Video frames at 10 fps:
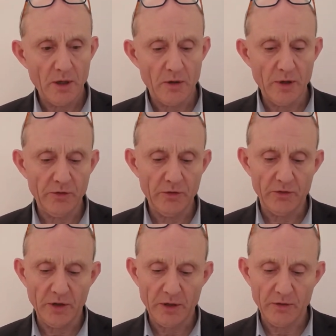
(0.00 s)
Question
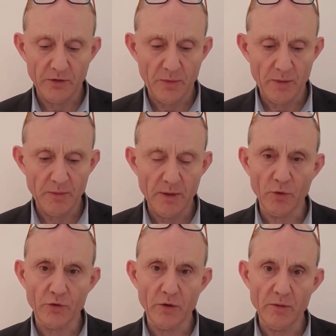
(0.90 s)
6 is probably
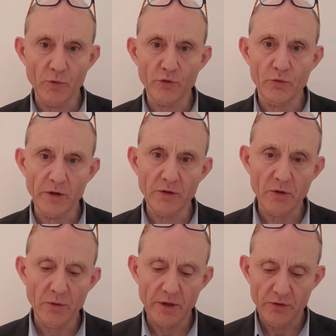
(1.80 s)
the most recent
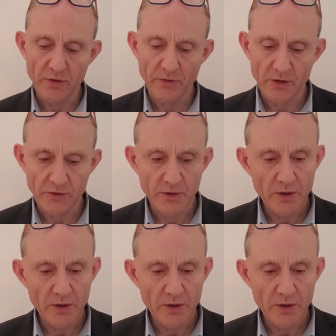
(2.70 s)
question in this,